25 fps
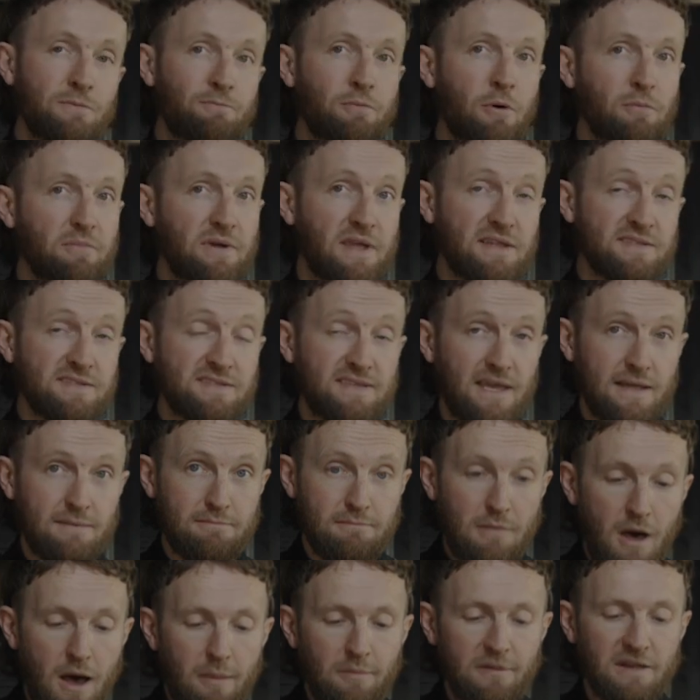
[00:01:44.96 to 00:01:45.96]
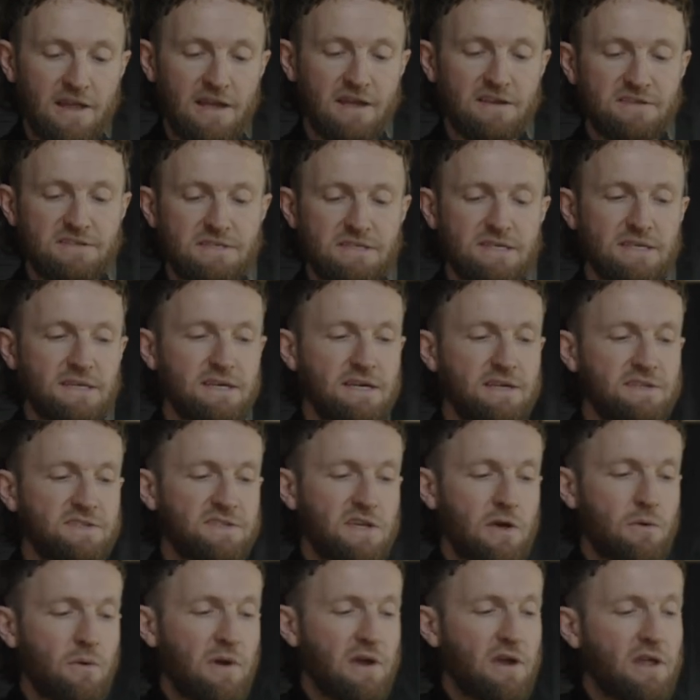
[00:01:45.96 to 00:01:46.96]
pumpkin skin marmalade.
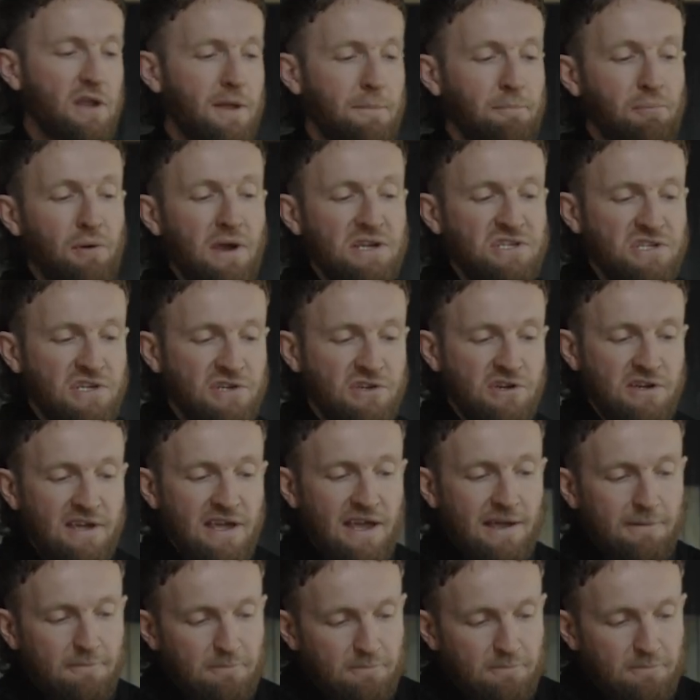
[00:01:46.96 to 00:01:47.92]
So we're going to pressure cook it